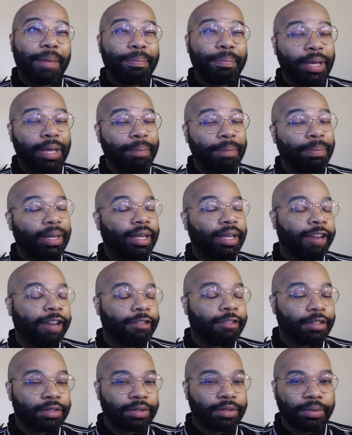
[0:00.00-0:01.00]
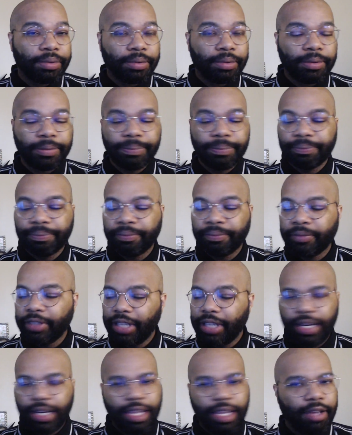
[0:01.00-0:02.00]
Pip and Kara's school
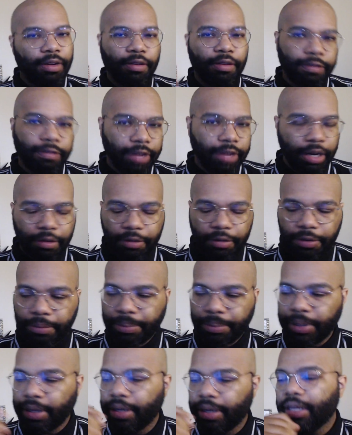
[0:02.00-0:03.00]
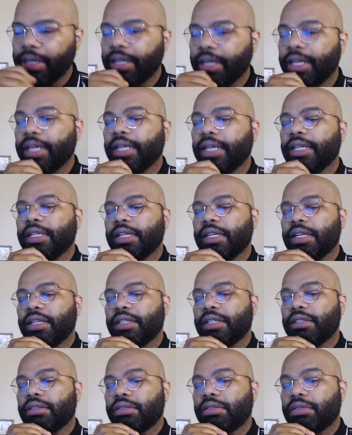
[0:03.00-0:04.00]
in their whole friend group.
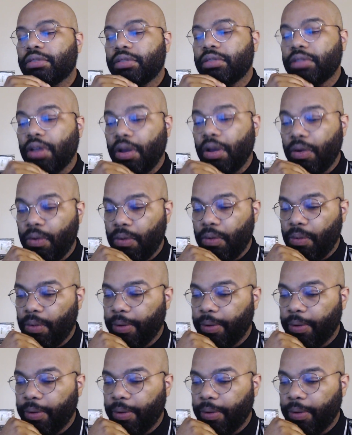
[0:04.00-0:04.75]
So